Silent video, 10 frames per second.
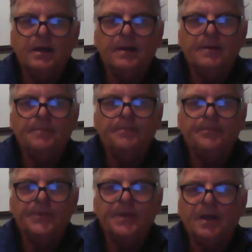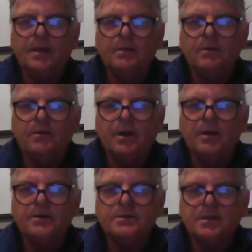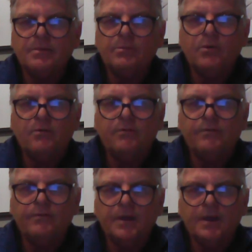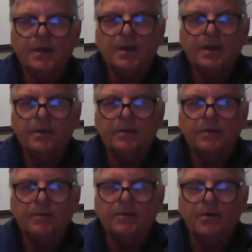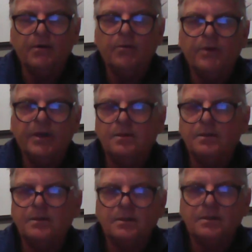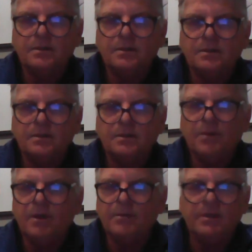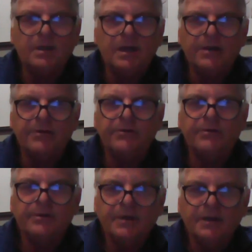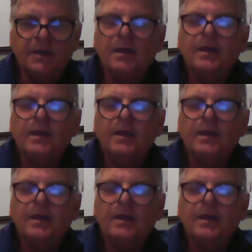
um, and the rhinos step off there, and you know, we have ten, twenty, thirty, maybe a hundred.